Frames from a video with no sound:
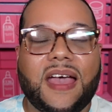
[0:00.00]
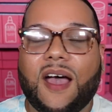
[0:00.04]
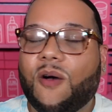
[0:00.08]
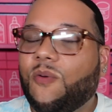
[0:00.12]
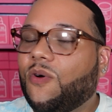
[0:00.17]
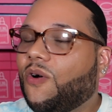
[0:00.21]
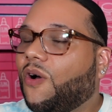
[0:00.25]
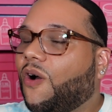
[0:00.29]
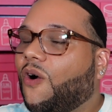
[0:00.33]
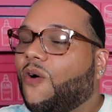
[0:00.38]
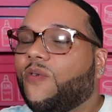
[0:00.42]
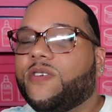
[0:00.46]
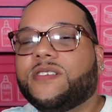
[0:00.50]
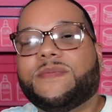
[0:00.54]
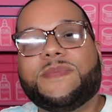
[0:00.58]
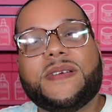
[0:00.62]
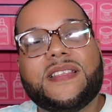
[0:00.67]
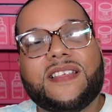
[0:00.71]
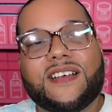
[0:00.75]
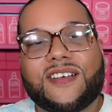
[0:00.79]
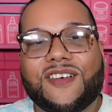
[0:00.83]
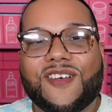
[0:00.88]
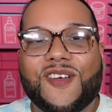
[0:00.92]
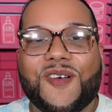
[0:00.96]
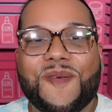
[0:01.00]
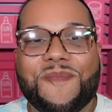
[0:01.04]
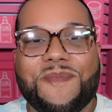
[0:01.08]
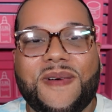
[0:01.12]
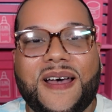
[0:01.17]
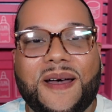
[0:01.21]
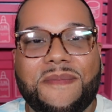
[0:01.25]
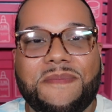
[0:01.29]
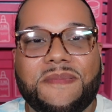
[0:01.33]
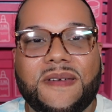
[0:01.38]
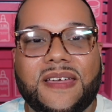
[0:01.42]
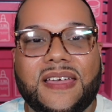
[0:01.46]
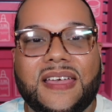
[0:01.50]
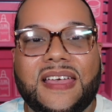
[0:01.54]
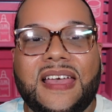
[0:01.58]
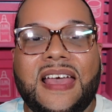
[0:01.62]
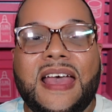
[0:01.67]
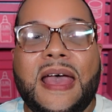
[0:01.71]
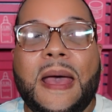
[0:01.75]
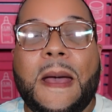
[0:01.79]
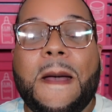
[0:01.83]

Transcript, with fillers: I will always be the Curl Papi,